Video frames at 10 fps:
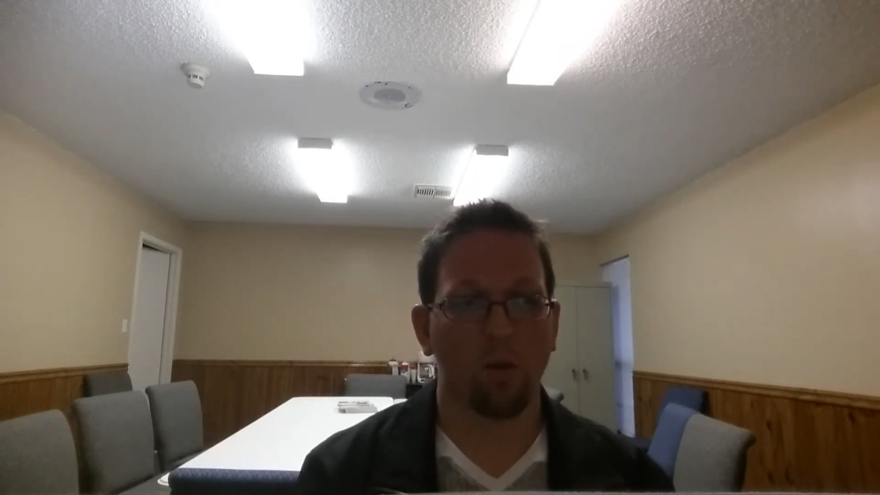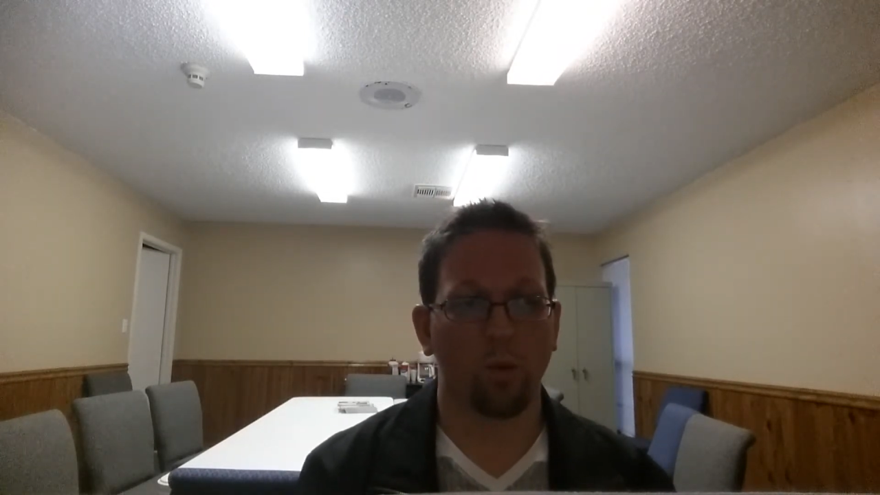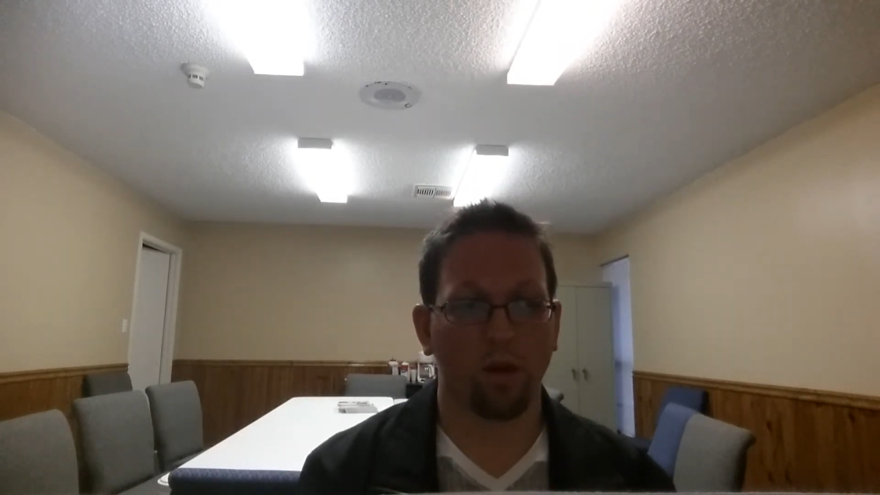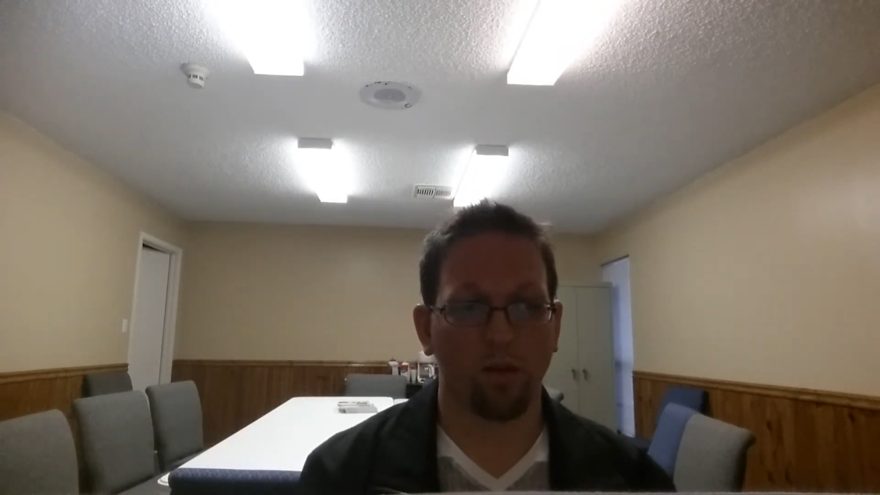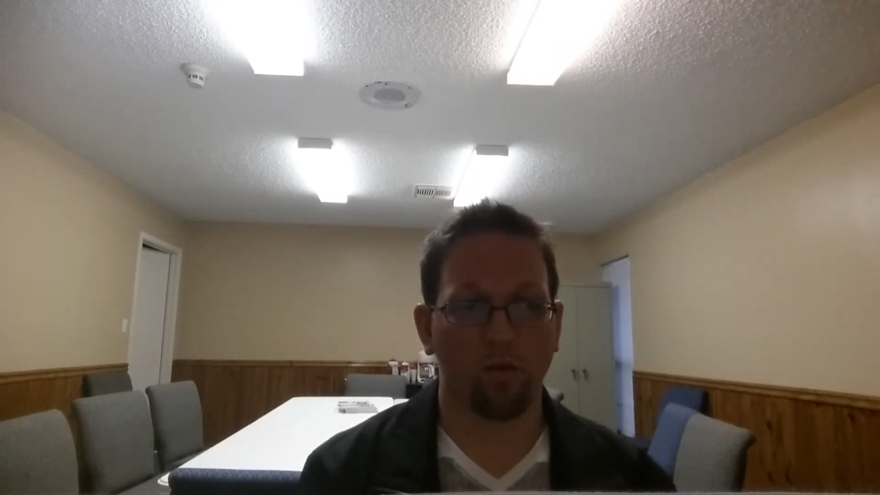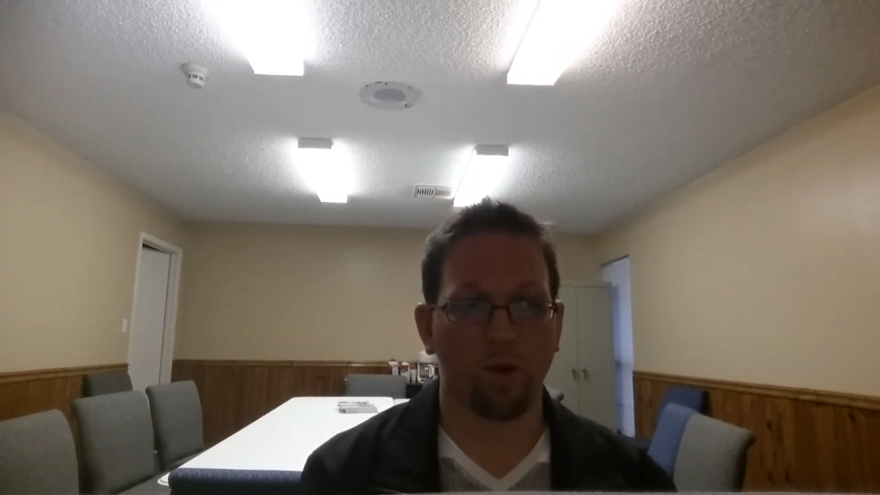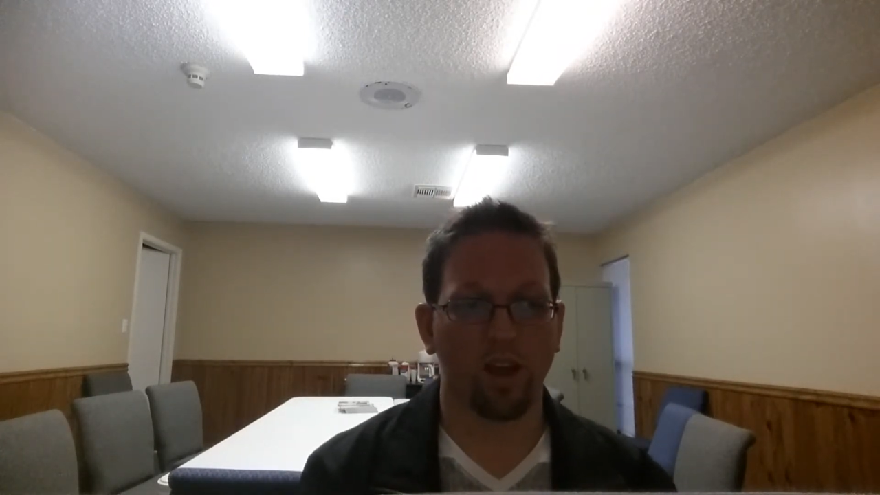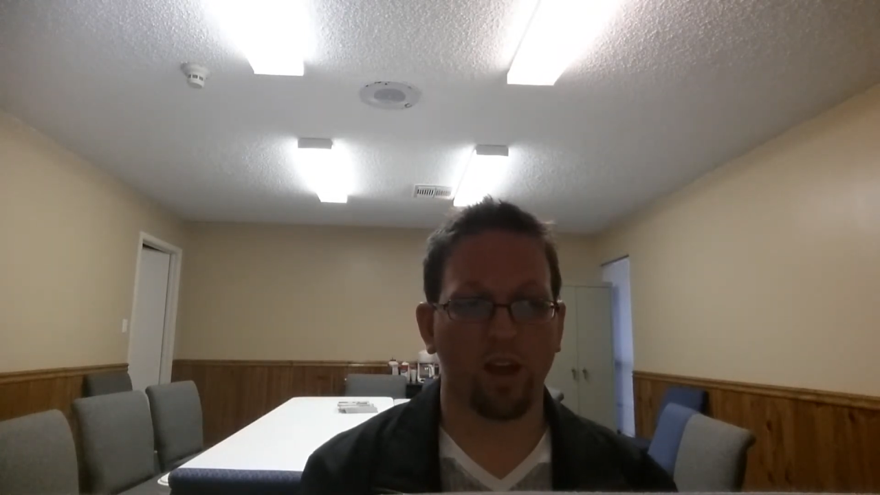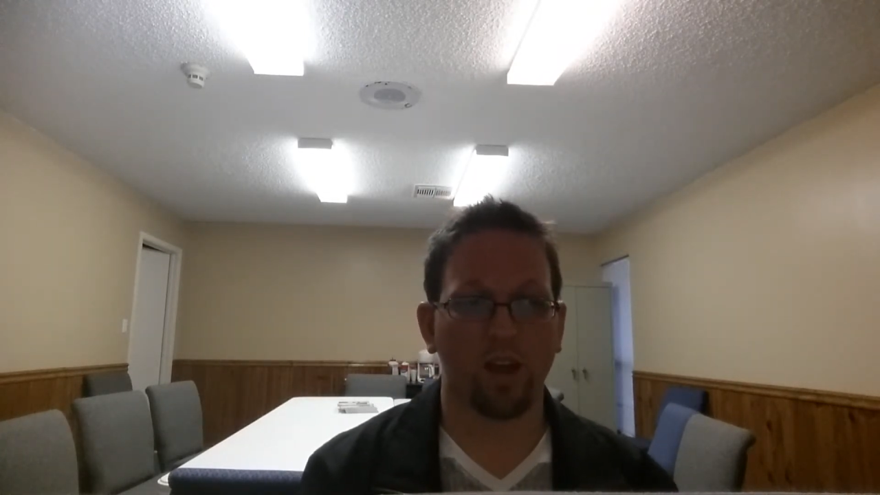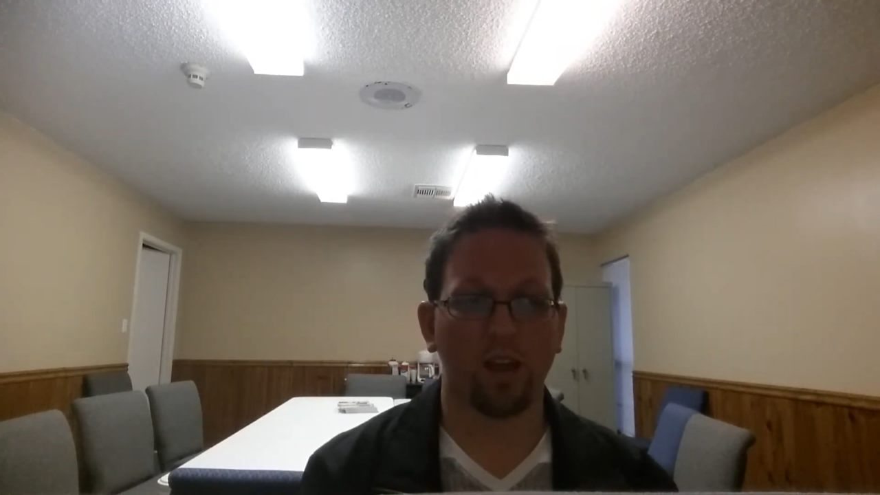We've
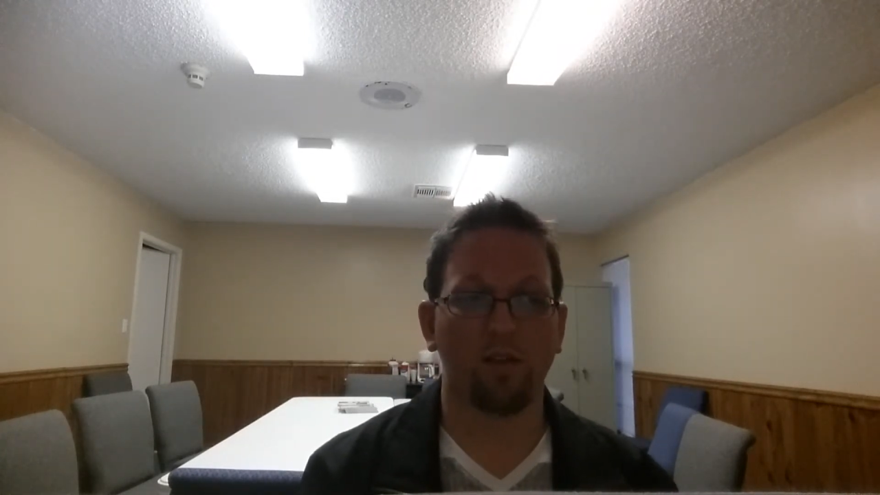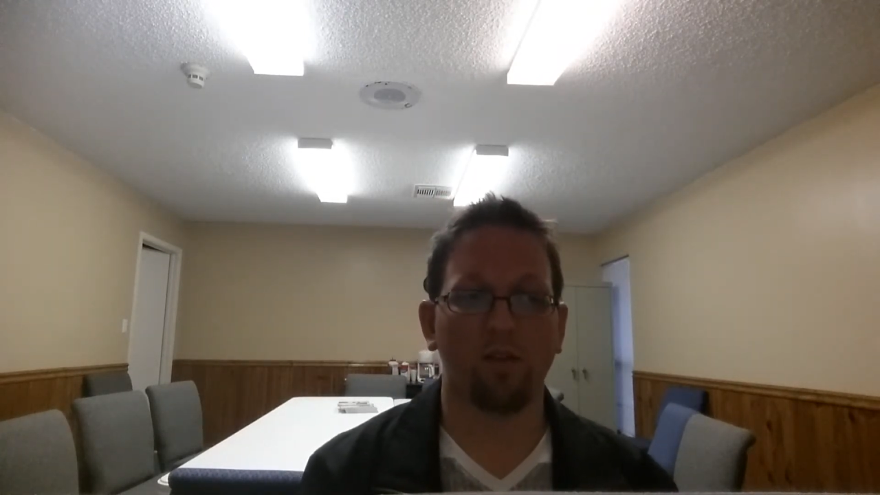waited